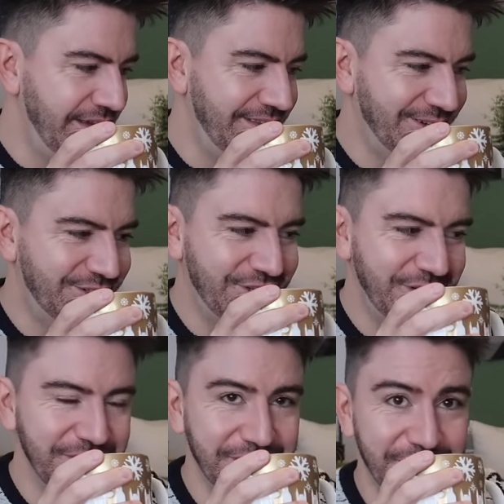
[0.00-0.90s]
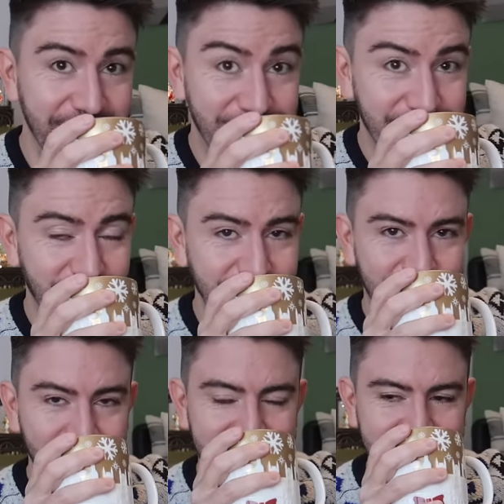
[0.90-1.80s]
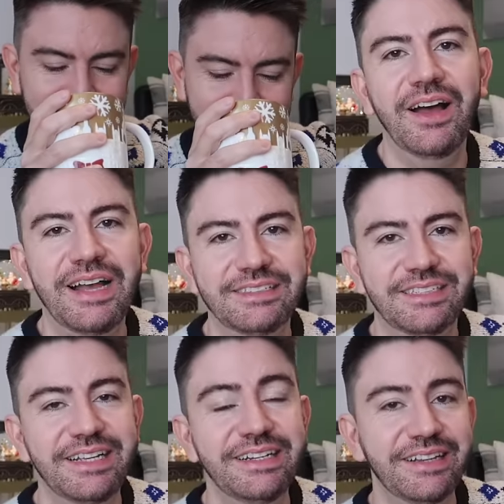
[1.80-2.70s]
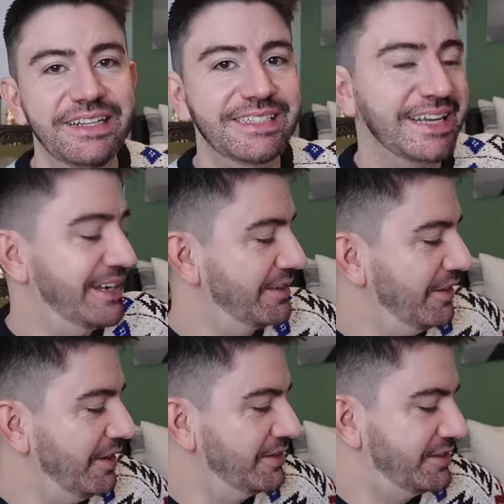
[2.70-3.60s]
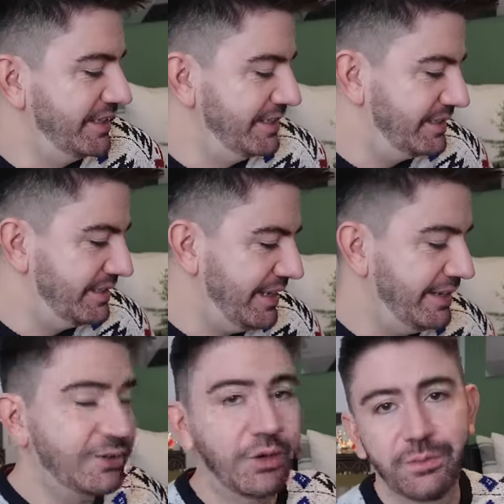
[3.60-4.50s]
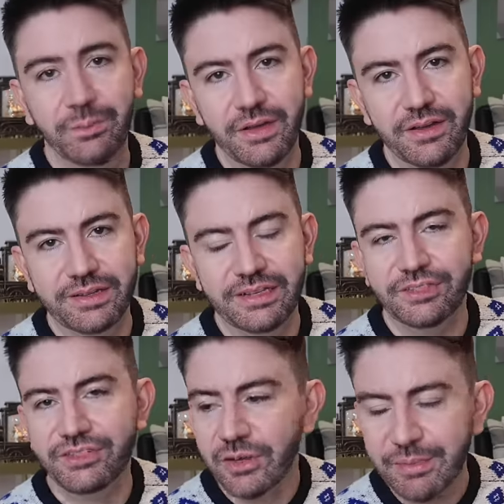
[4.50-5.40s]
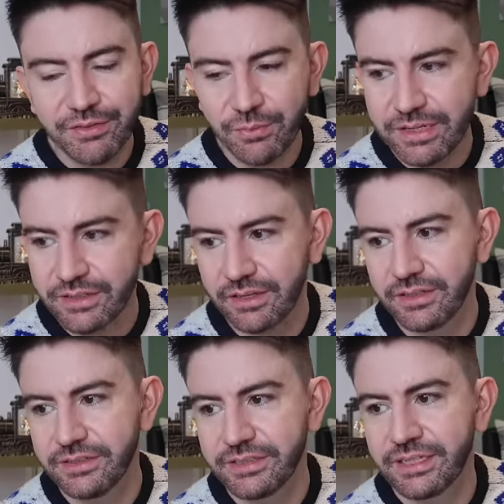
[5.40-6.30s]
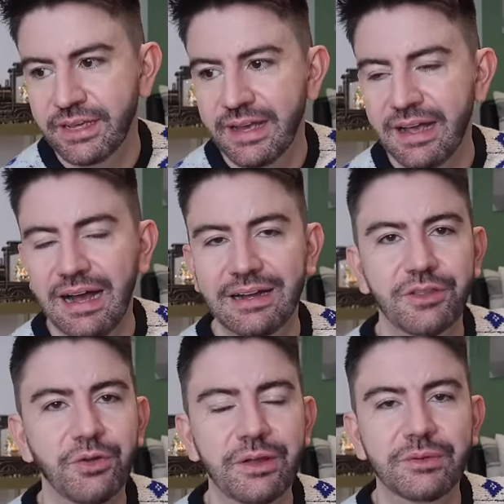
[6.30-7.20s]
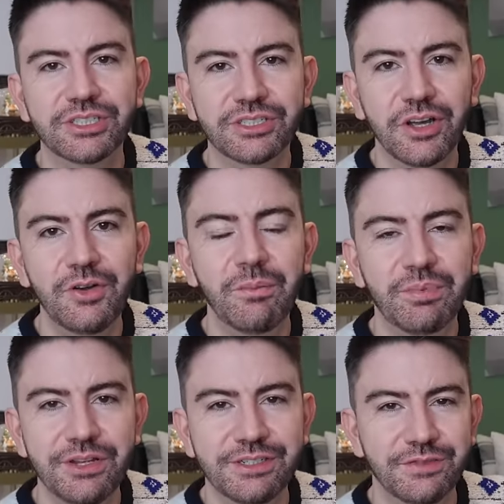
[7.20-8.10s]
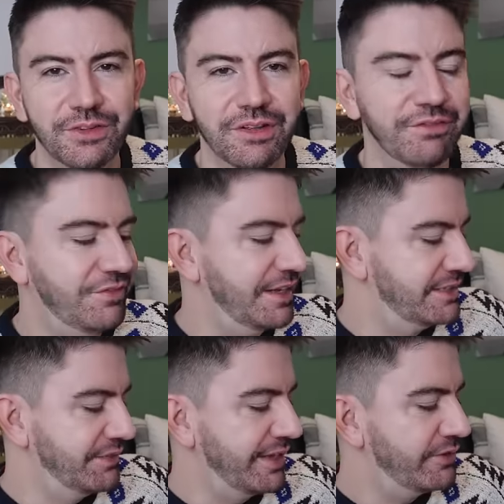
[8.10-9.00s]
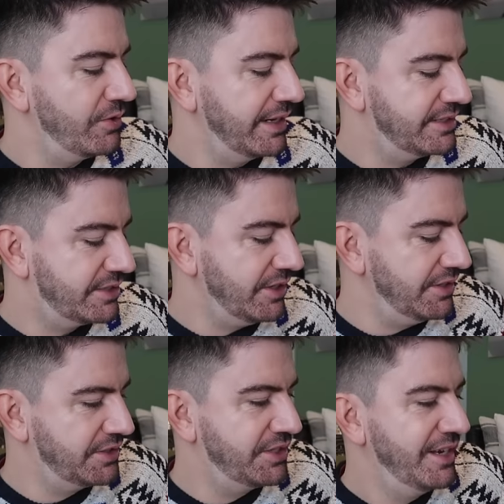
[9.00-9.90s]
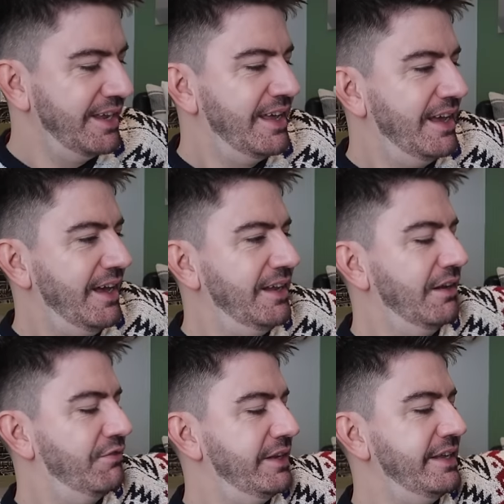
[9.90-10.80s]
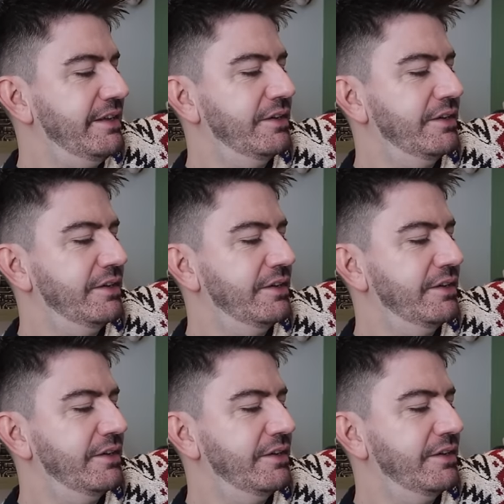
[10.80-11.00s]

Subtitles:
and I'll show you what I've got in here. I had seen these candle arches in Gothenburg in so many of the windows, and I thought they were so beautiful and festive. They create such a lovely